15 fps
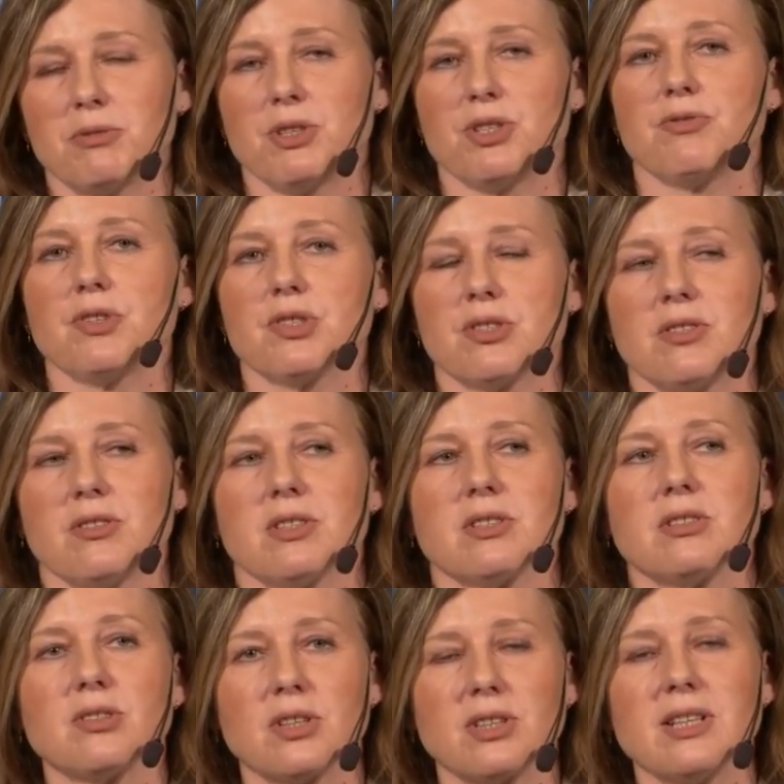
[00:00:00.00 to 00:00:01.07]
which
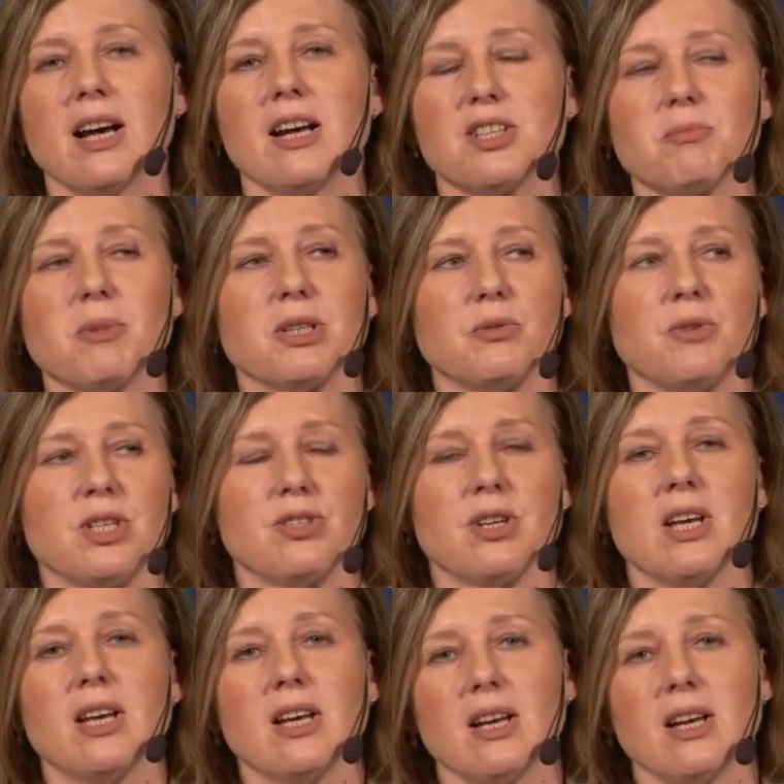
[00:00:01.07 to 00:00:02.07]
is not nice, but which